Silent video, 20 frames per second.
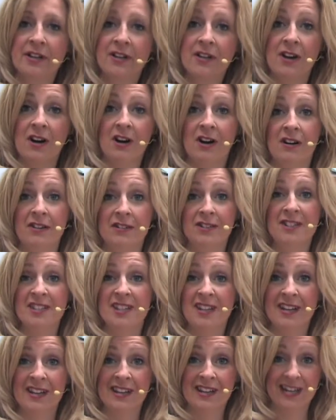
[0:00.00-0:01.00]
can't
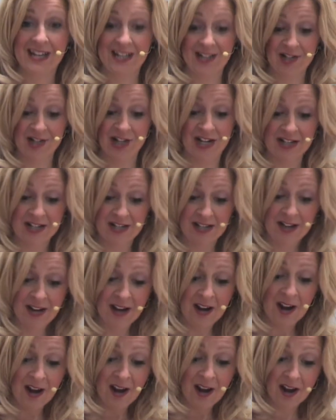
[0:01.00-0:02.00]
catch it.
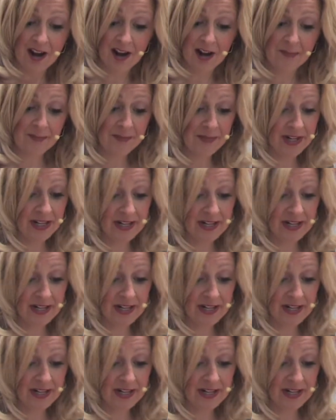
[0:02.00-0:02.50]
And